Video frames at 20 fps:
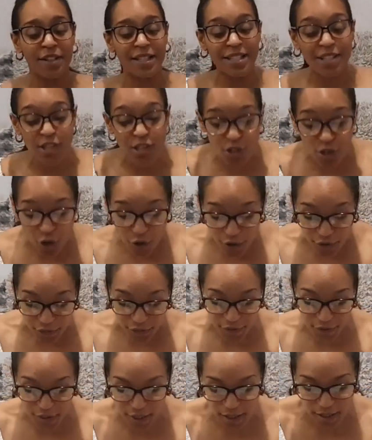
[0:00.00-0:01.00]
very
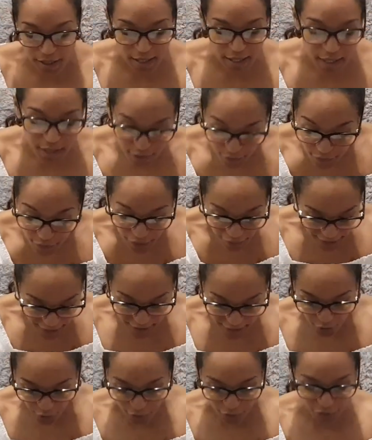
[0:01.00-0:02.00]
soft, very
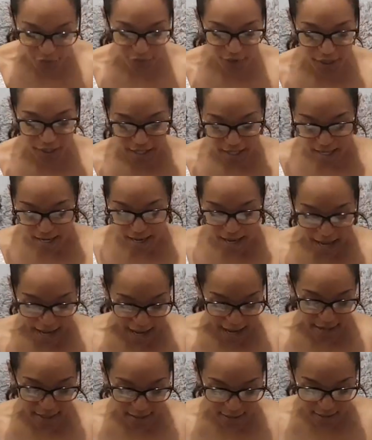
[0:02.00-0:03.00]
soft.
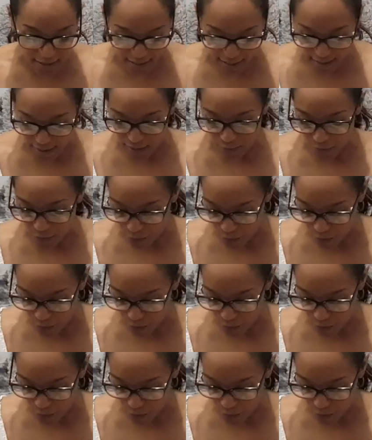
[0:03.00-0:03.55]
And it